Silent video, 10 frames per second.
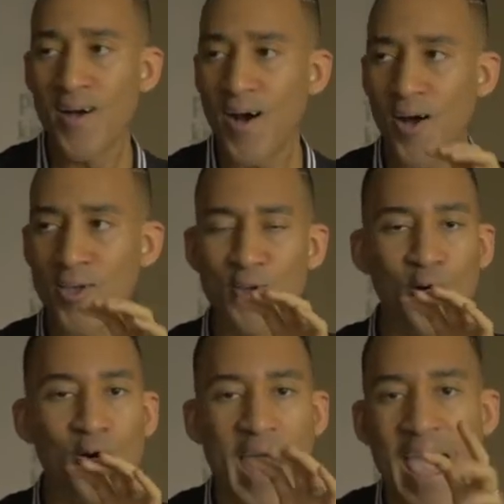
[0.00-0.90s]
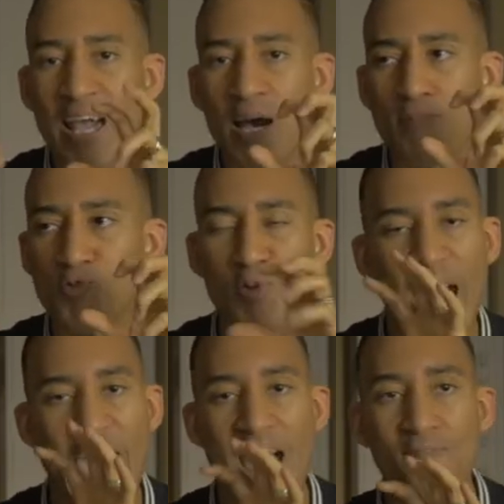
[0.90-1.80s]
hang-ups we
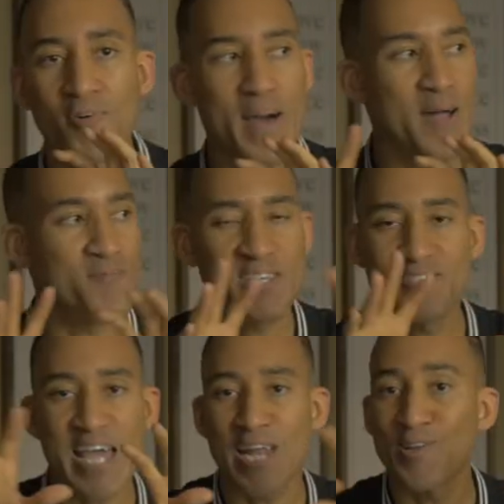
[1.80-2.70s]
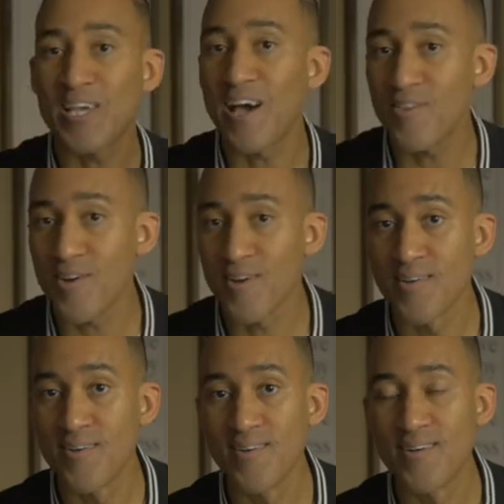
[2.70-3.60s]
have about this, that, or the other?
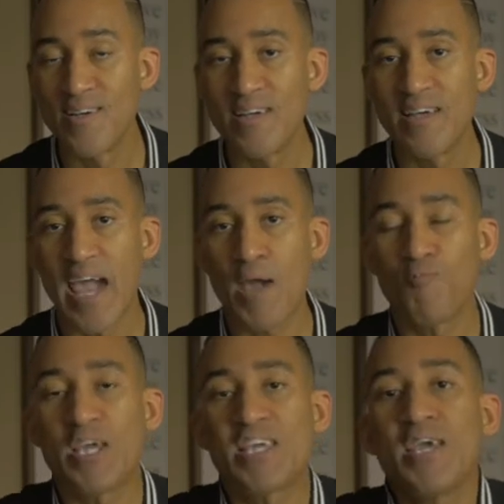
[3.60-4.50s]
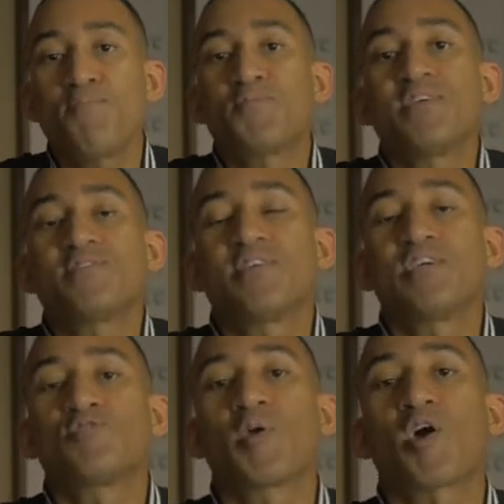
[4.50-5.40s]
And we keep these
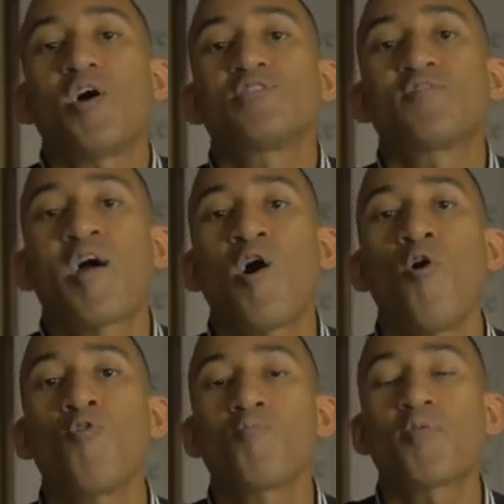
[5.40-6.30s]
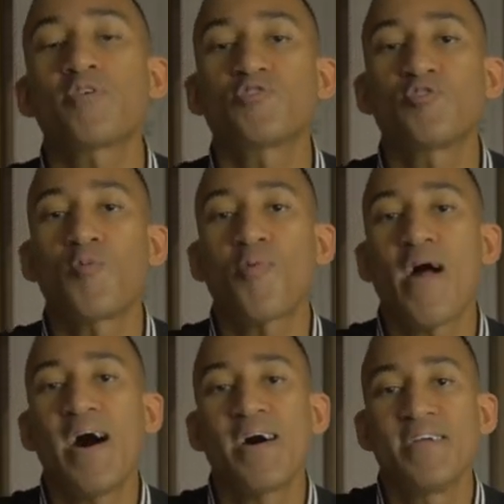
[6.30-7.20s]
things because of our own personal
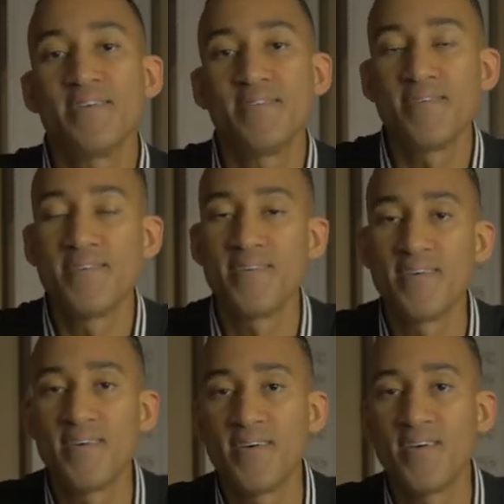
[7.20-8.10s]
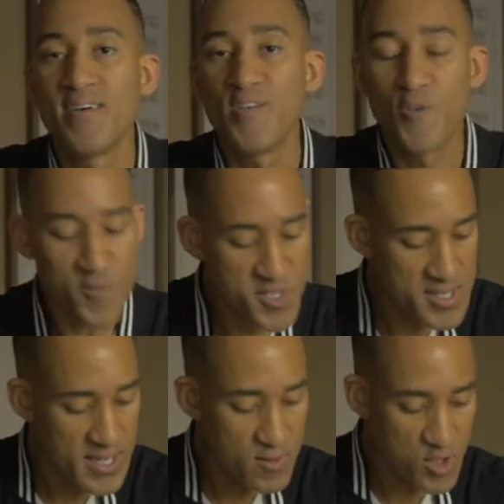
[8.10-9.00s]
pride. You've
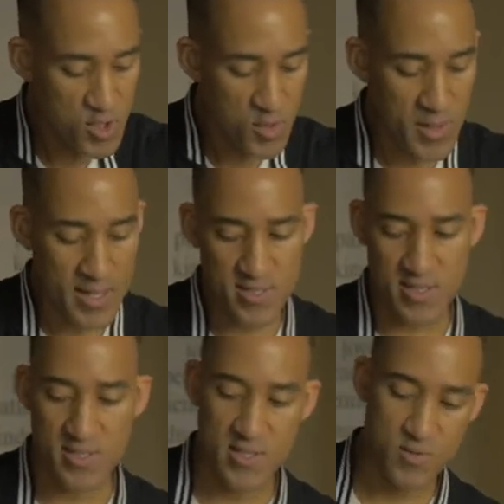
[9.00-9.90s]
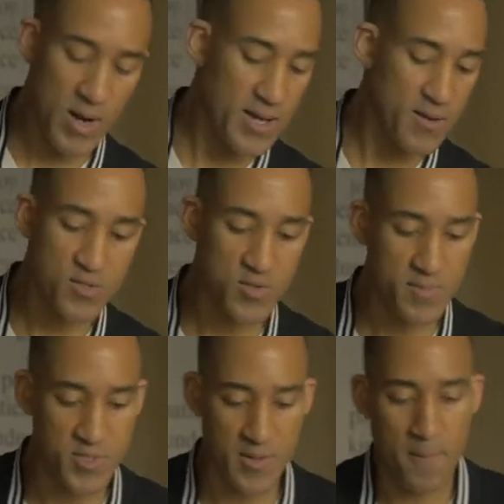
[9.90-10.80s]
seen two instances right here in
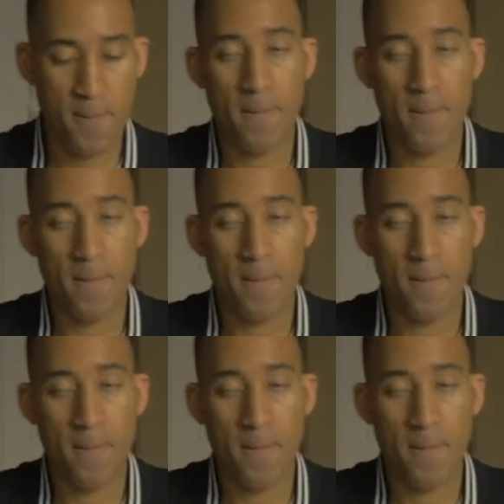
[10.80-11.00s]
Scripture,